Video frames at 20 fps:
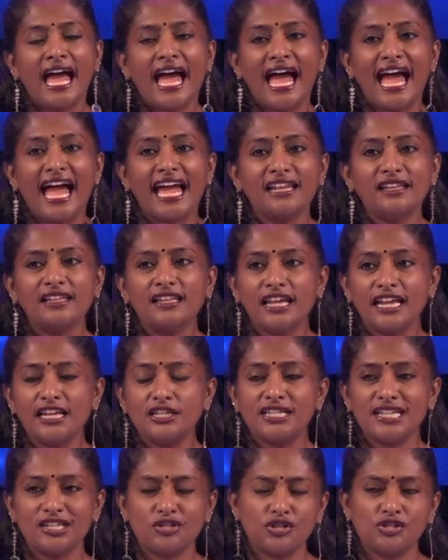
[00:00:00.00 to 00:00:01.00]
And it
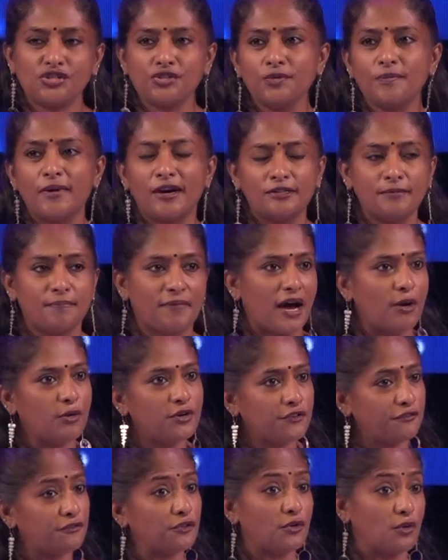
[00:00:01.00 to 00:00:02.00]
teaches you about the power
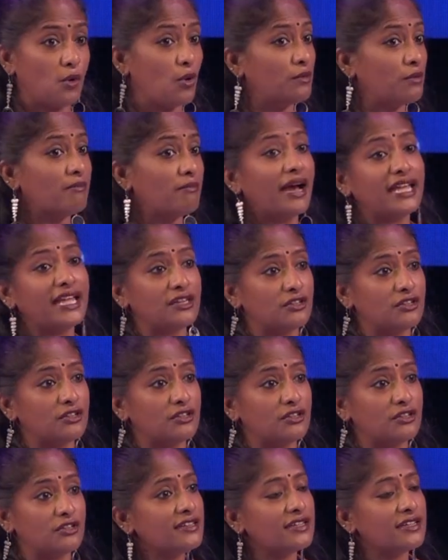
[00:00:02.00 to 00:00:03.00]
of your own mind,
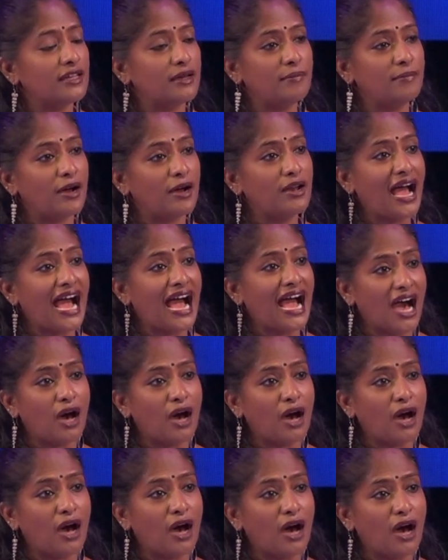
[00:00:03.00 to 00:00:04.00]
right? About
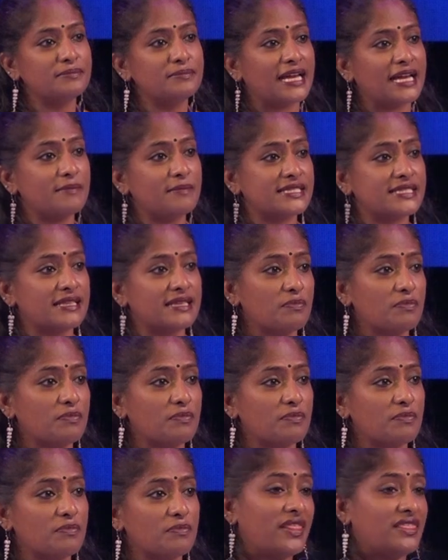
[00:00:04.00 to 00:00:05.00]
how sometimes something
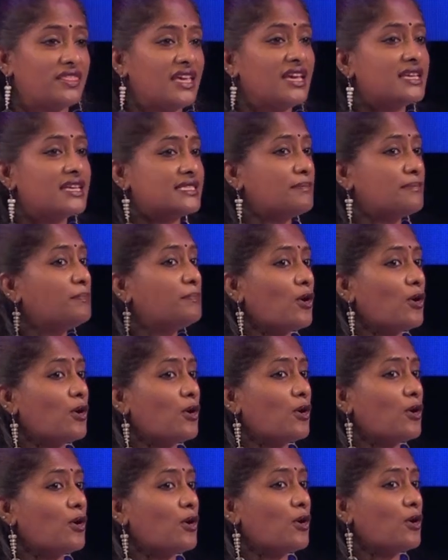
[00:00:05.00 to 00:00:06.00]
that we think is
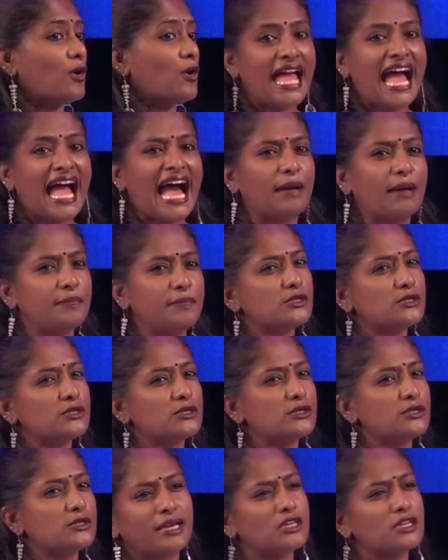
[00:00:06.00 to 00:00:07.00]
impossible happens only
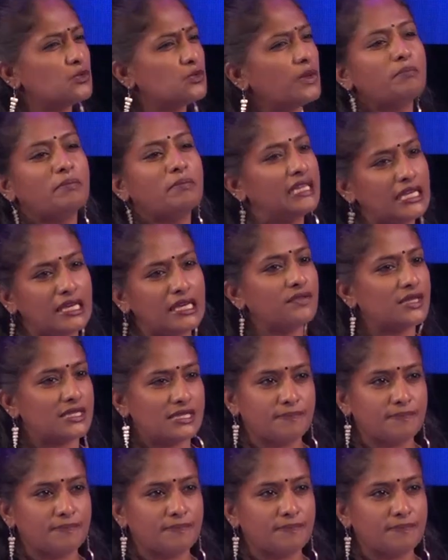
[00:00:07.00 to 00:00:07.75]
because we believe it's